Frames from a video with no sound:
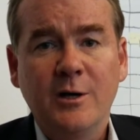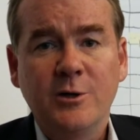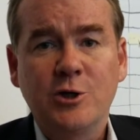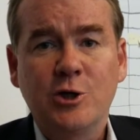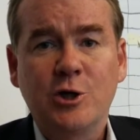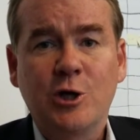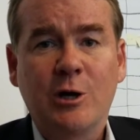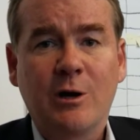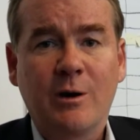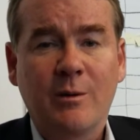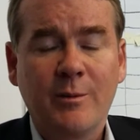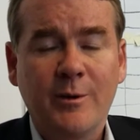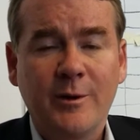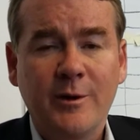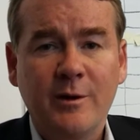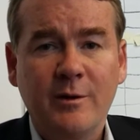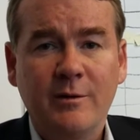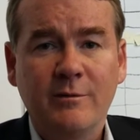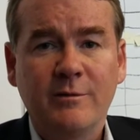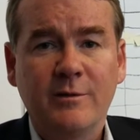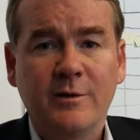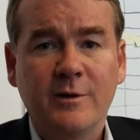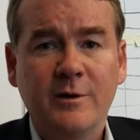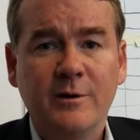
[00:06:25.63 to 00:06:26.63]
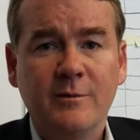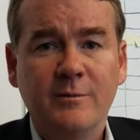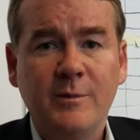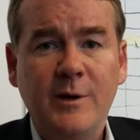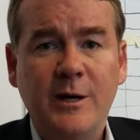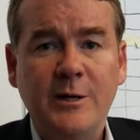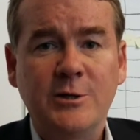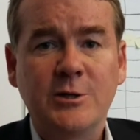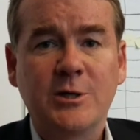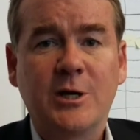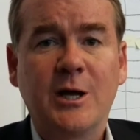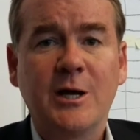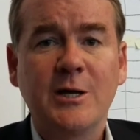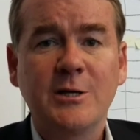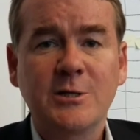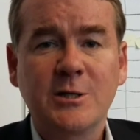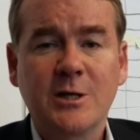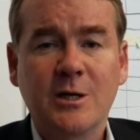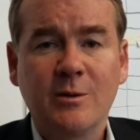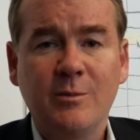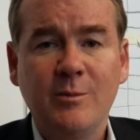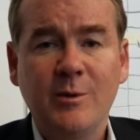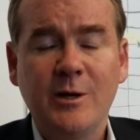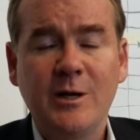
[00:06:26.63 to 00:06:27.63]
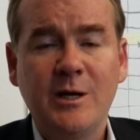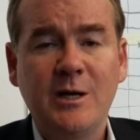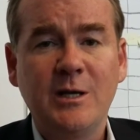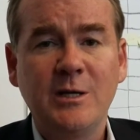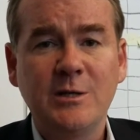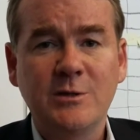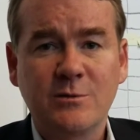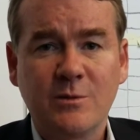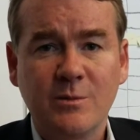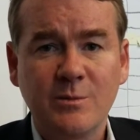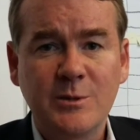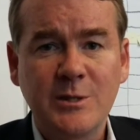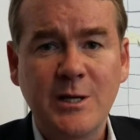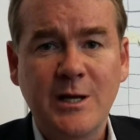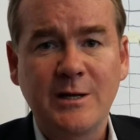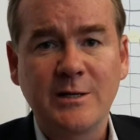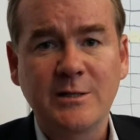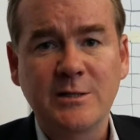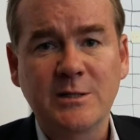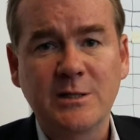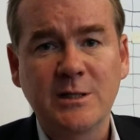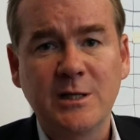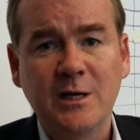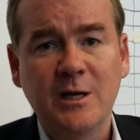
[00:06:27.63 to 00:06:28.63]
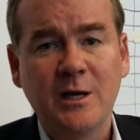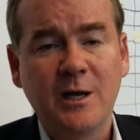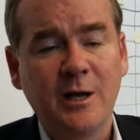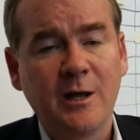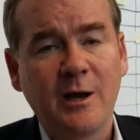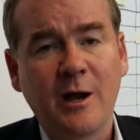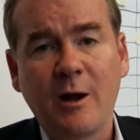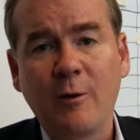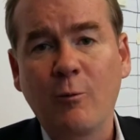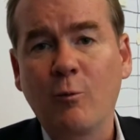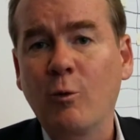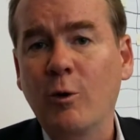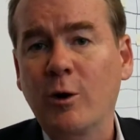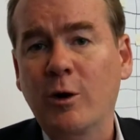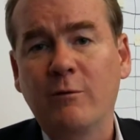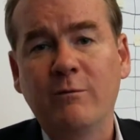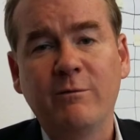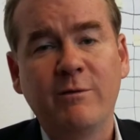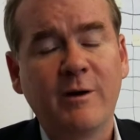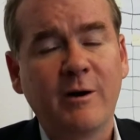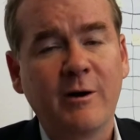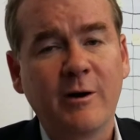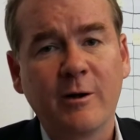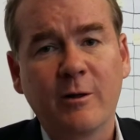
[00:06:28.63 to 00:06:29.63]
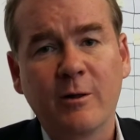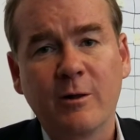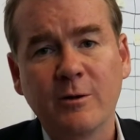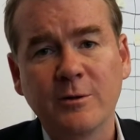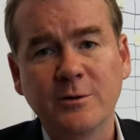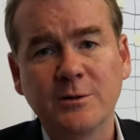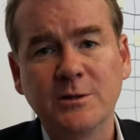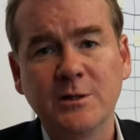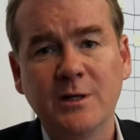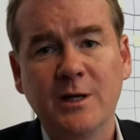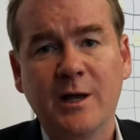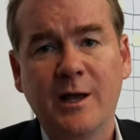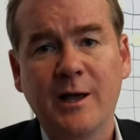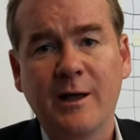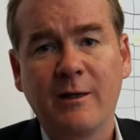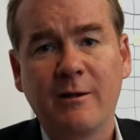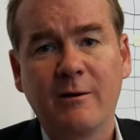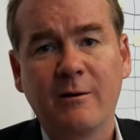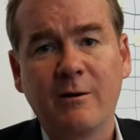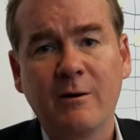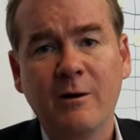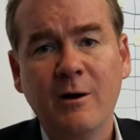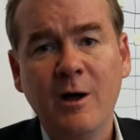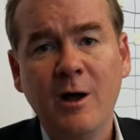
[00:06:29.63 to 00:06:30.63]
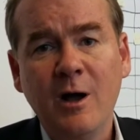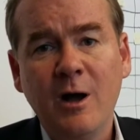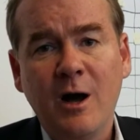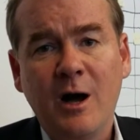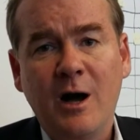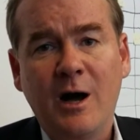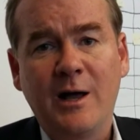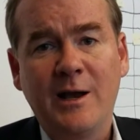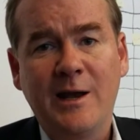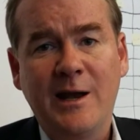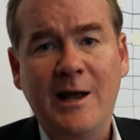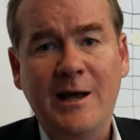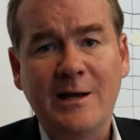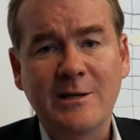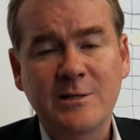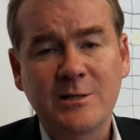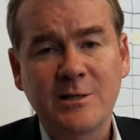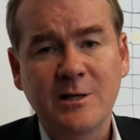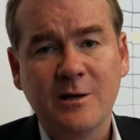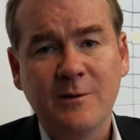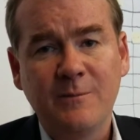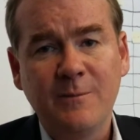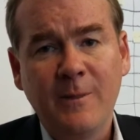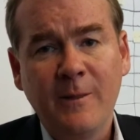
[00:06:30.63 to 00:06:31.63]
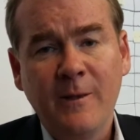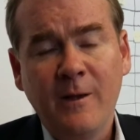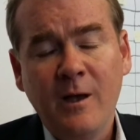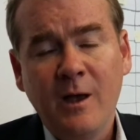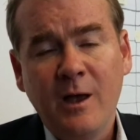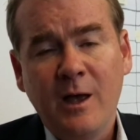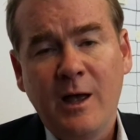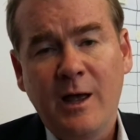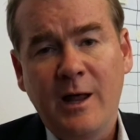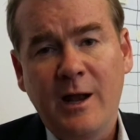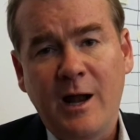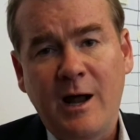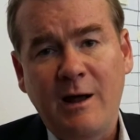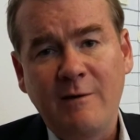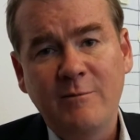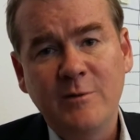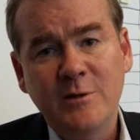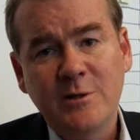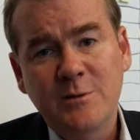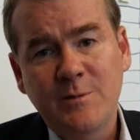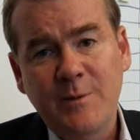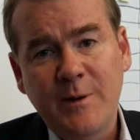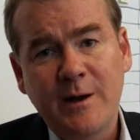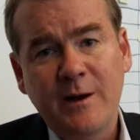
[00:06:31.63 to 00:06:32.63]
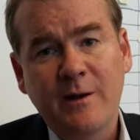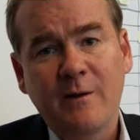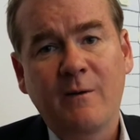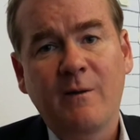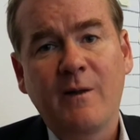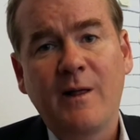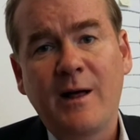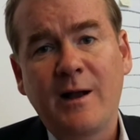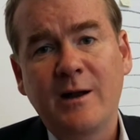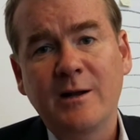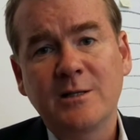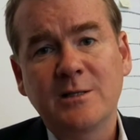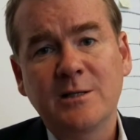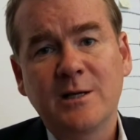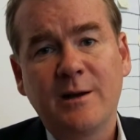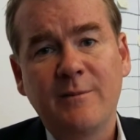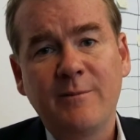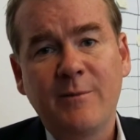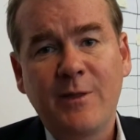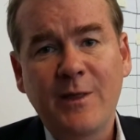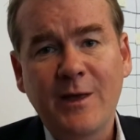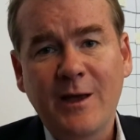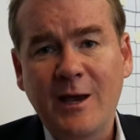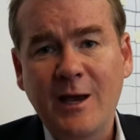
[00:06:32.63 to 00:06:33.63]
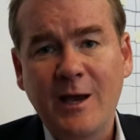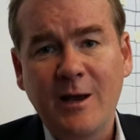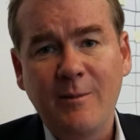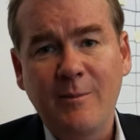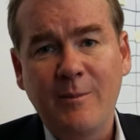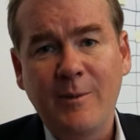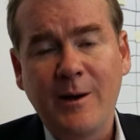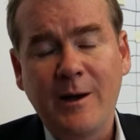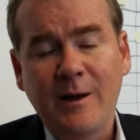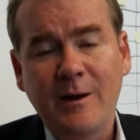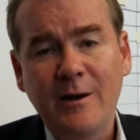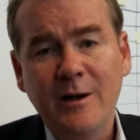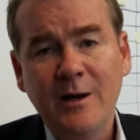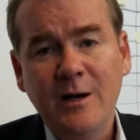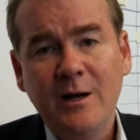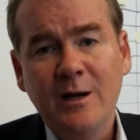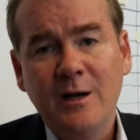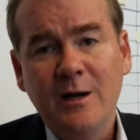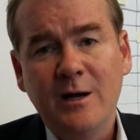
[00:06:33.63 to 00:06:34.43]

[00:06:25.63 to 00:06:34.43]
chairman of the Education Committee. He's from Tennessee. He and I work very closely together on ESSA, and I've been spending a lot of time thinking about